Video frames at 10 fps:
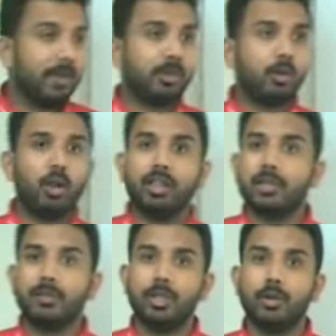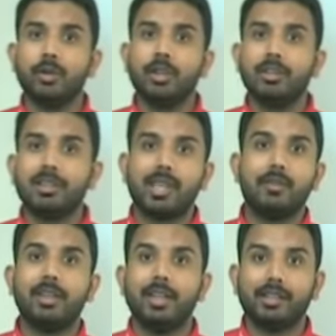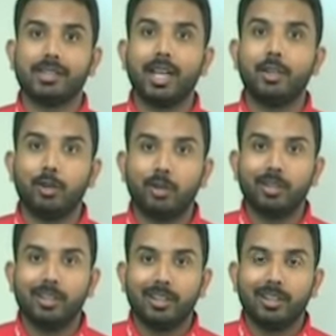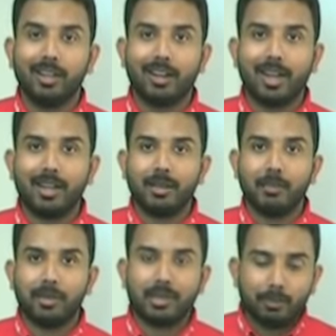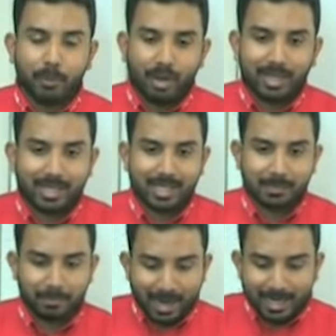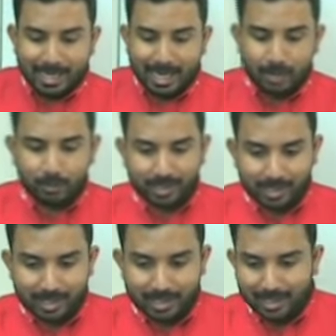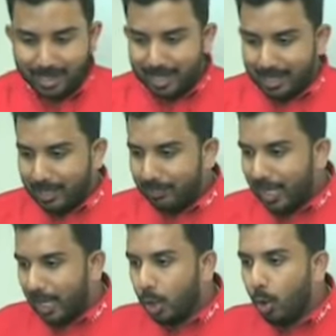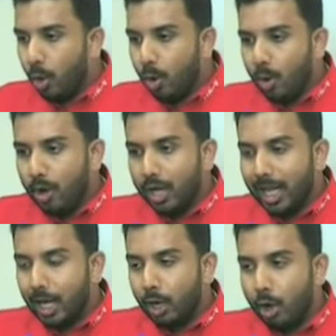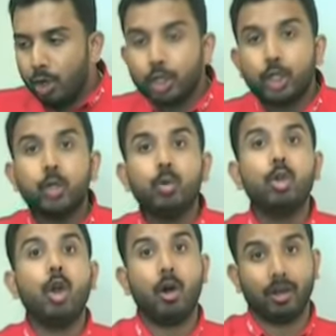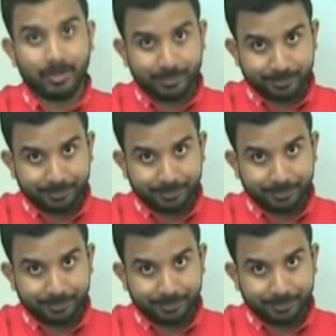may even call this video 7 days. I don't know. All right? But the point is, many networkers, if they go along too long